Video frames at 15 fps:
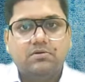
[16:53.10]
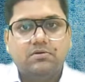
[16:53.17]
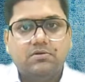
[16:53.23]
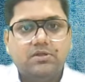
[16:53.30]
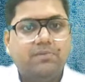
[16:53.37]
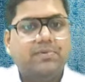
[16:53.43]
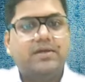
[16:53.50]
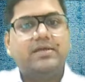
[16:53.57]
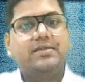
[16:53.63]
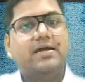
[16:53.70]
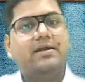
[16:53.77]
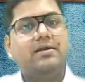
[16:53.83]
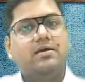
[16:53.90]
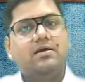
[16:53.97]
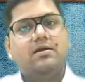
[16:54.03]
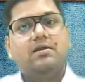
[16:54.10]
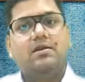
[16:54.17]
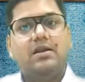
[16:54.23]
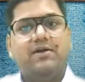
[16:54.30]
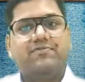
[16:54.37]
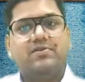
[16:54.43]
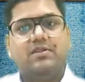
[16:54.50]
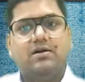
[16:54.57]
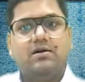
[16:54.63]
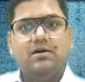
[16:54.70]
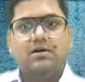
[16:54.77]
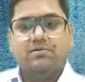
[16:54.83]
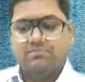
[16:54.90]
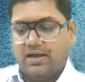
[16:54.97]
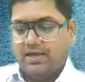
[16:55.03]
The money that left the
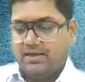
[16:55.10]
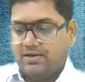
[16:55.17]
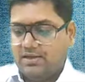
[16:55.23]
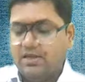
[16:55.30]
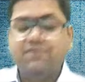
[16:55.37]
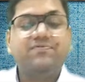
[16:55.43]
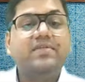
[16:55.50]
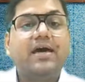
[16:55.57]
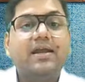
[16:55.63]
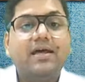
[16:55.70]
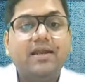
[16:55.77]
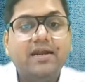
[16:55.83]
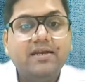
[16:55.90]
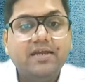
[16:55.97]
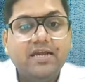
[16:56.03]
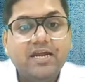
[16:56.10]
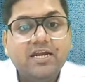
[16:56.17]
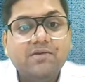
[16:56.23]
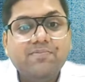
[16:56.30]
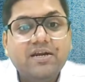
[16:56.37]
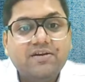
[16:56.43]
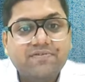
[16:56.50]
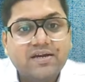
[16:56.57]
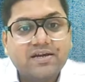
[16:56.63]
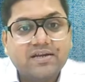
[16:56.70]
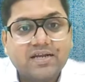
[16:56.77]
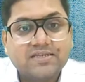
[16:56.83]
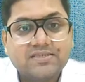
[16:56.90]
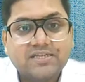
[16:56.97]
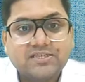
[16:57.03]
buyer. If there are any in-between
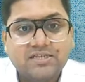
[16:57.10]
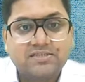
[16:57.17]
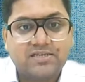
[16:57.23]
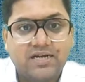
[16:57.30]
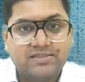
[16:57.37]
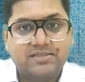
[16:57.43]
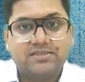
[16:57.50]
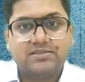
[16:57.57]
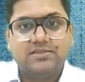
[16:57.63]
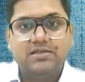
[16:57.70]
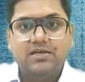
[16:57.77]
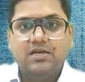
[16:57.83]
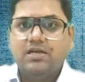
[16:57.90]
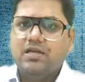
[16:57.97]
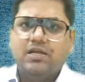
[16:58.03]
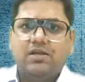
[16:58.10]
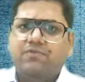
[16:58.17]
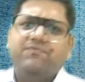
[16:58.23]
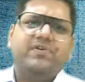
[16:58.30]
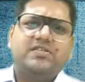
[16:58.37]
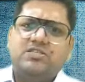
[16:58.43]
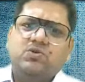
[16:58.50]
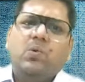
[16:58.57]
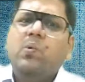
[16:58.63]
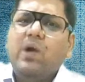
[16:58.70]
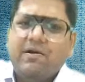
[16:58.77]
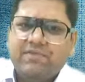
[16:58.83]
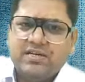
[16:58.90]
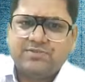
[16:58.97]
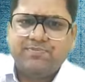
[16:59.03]
transaction charges, which
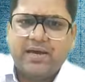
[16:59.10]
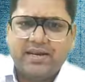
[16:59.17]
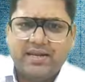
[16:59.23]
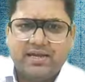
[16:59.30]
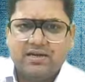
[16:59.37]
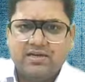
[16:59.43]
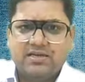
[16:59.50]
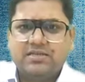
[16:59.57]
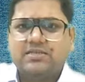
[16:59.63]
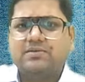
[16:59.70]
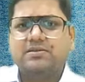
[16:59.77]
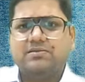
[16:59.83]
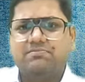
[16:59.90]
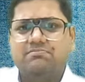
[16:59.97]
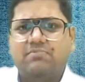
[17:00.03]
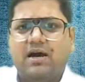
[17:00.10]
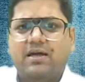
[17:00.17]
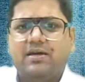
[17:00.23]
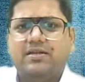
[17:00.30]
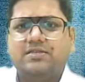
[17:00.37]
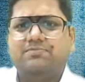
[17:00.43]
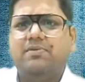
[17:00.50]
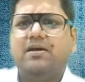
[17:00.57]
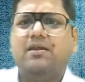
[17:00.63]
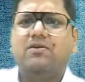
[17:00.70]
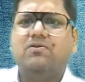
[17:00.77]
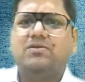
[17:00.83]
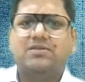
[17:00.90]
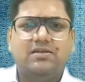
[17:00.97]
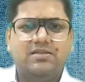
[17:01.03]
whoever is bearing, buyer is bearing
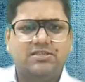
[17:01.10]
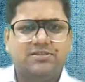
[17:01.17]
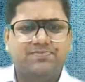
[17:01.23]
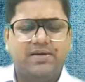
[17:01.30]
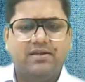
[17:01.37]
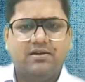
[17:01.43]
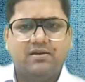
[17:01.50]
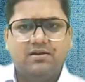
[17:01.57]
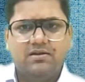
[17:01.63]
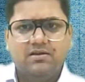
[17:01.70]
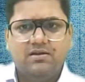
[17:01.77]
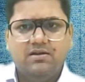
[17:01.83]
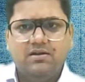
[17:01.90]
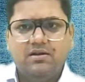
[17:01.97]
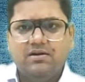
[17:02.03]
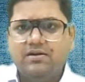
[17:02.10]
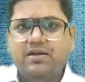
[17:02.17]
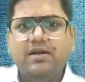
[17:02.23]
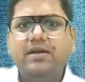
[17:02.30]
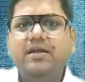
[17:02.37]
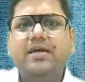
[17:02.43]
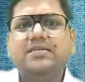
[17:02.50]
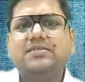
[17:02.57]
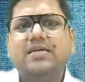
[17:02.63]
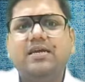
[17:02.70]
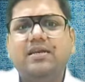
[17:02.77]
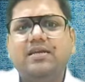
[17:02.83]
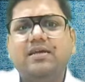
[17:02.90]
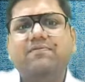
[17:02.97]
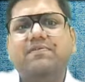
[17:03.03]
or seller is bearing, TDS ke
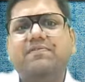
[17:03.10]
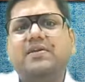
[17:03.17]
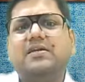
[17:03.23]
liye we will